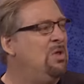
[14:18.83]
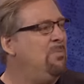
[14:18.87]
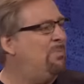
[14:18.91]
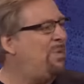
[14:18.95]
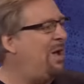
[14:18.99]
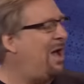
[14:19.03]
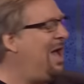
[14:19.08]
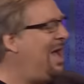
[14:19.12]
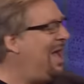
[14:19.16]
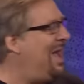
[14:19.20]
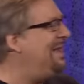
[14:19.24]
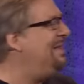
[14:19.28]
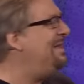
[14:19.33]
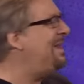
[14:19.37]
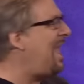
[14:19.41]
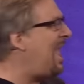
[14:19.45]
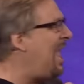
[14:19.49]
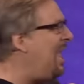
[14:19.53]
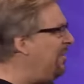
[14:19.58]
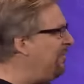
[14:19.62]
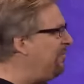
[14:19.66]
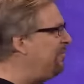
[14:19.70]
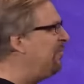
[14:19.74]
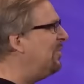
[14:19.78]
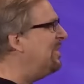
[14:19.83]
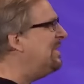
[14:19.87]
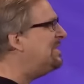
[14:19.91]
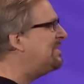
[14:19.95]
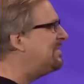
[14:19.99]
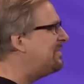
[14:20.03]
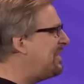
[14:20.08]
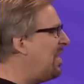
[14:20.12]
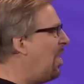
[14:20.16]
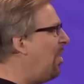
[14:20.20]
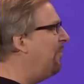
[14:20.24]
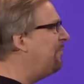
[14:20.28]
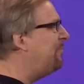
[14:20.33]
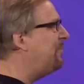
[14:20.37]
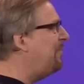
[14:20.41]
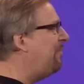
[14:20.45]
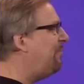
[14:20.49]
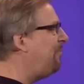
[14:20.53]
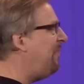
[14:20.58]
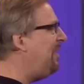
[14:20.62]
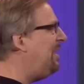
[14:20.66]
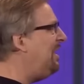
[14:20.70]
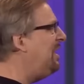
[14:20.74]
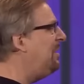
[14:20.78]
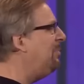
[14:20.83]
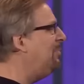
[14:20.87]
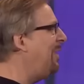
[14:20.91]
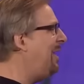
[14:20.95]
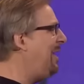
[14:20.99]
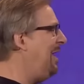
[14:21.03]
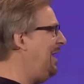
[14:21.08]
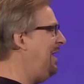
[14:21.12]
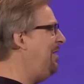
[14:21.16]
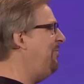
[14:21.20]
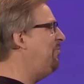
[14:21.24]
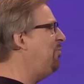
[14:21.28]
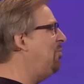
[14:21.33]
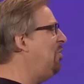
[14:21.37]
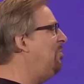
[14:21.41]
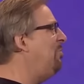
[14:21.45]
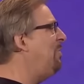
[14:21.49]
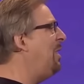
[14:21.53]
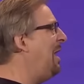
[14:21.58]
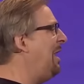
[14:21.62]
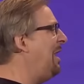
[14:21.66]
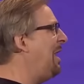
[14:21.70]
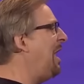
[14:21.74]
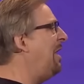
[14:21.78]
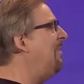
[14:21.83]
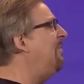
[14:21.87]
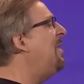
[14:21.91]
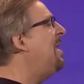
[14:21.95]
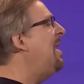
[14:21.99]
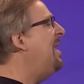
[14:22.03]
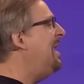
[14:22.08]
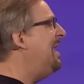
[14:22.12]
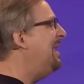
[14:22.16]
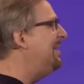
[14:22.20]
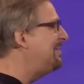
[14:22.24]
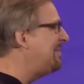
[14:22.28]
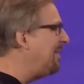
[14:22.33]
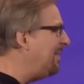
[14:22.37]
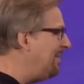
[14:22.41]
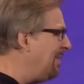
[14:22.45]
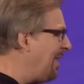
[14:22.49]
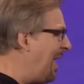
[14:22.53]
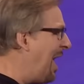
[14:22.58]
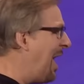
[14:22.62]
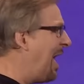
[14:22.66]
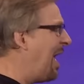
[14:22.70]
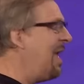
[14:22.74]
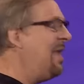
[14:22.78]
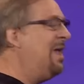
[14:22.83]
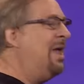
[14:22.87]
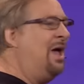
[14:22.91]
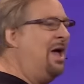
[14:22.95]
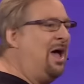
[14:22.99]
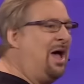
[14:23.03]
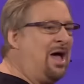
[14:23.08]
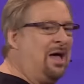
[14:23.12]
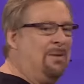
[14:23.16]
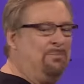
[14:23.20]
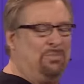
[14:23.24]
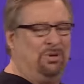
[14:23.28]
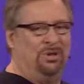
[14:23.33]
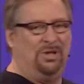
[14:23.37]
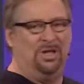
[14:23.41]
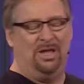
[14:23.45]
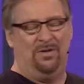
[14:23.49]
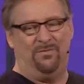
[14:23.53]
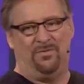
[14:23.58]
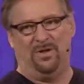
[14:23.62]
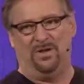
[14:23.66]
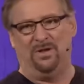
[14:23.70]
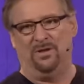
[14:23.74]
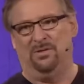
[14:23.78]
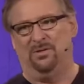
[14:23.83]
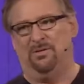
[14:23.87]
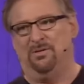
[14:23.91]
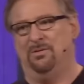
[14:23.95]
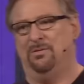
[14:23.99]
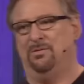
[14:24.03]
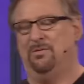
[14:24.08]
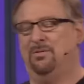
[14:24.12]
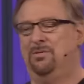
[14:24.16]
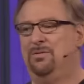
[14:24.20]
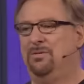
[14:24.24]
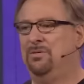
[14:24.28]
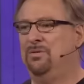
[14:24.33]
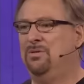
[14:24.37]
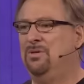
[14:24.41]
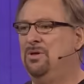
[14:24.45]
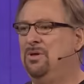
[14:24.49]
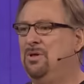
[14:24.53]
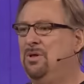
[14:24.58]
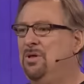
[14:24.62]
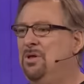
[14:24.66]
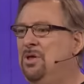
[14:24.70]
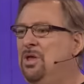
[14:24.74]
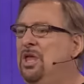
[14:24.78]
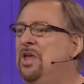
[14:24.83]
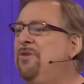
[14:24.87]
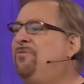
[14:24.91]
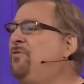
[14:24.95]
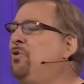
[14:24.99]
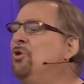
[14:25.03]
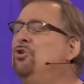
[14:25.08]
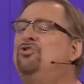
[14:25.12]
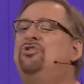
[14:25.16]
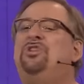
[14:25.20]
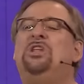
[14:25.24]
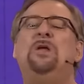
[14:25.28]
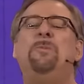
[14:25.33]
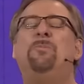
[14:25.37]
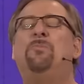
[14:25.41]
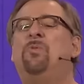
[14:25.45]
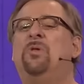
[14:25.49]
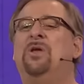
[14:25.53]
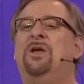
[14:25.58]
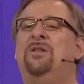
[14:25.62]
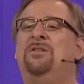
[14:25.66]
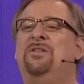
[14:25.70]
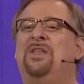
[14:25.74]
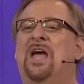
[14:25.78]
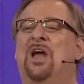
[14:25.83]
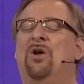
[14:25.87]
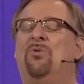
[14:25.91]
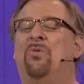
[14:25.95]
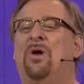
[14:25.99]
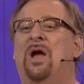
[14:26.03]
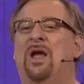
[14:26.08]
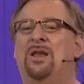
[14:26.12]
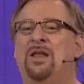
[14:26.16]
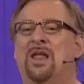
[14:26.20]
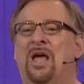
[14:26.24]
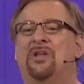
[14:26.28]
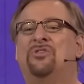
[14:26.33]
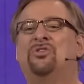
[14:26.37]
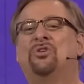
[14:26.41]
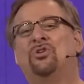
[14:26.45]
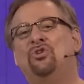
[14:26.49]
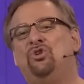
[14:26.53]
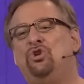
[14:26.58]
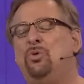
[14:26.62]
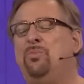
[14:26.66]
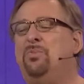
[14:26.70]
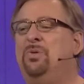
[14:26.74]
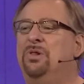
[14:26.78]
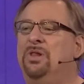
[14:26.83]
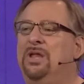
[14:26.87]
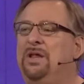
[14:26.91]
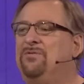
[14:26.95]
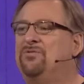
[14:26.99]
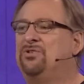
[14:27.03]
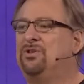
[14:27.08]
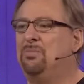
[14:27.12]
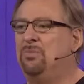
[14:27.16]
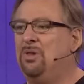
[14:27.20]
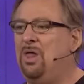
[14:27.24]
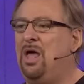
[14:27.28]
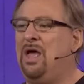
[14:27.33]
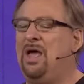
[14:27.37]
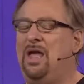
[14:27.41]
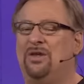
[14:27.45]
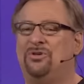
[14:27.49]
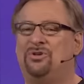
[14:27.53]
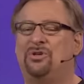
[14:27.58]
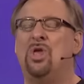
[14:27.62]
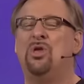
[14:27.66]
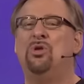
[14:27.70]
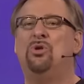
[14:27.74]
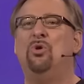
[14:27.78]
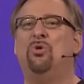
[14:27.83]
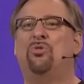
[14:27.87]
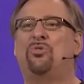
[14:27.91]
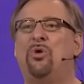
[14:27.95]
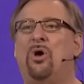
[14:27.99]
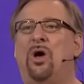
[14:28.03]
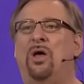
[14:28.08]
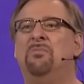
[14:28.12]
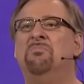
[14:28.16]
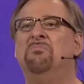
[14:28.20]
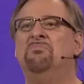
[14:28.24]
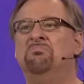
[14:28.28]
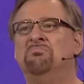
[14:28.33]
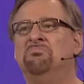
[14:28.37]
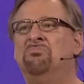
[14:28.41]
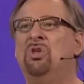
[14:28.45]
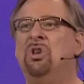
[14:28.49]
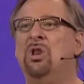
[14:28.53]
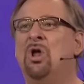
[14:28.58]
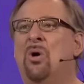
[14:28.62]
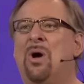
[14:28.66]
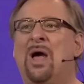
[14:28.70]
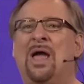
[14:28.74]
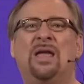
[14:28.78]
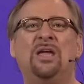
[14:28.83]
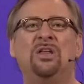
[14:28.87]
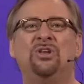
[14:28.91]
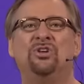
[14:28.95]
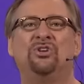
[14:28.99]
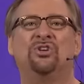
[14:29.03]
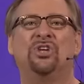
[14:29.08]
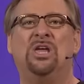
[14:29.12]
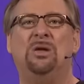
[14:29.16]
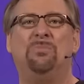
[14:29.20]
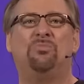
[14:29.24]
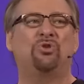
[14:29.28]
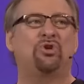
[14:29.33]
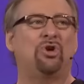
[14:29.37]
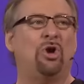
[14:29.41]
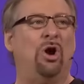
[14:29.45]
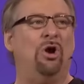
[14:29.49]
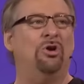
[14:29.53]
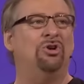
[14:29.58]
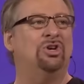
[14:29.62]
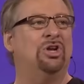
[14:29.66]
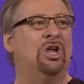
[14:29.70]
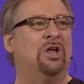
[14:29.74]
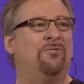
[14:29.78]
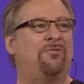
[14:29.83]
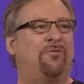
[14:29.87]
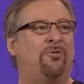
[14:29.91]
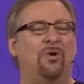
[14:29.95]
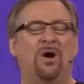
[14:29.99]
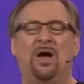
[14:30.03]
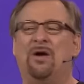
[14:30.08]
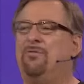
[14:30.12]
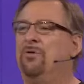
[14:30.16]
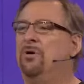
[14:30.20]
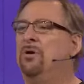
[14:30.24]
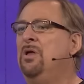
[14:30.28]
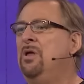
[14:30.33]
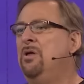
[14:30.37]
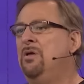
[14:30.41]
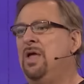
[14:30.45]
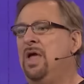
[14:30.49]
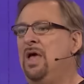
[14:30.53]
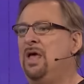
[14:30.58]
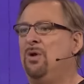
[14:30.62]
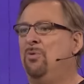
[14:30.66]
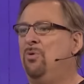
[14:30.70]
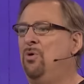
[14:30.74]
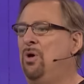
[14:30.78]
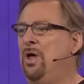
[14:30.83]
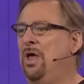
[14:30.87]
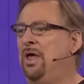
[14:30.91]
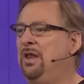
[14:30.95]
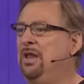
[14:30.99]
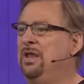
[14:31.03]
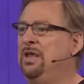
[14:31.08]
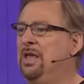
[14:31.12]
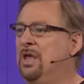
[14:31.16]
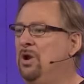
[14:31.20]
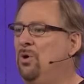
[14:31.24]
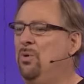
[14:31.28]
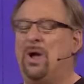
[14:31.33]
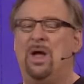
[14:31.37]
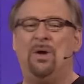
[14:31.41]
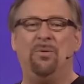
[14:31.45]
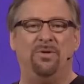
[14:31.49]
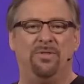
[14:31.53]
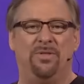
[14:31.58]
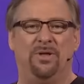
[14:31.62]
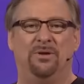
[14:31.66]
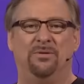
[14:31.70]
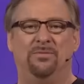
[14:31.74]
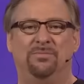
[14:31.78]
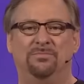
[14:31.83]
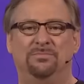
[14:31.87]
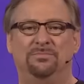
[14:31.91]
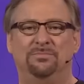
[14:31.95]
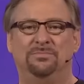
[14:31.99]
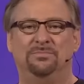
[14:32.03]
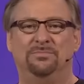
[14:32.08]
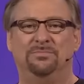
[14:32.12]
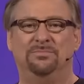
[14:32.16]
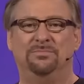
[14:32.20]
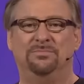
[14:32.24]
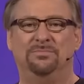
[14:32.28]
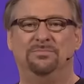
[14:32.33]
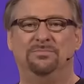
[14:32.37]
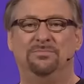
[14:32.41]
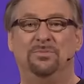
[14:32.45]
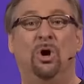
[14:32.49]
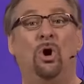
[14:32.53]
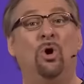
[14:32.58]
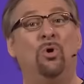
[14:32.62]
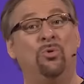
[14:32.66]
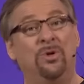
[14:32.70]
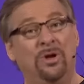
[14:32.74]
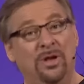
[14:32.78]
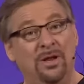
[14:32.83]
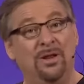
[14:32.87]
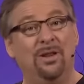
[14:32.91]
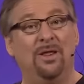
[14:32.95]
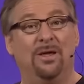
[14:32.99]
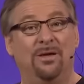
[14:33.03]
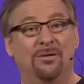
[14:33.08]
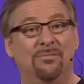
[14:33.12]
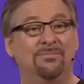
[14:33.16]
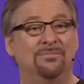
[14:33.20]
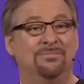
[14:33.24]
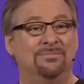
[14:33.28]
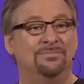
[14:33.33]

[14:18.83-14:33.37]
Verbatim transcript: Behind every self-defeating behavior in my life is a lie I'm believing. If you're deeply in debt right now, it's because you believed some lies. You thought, you know, I can just keep charging it forever and I can get away with it. Oh, really?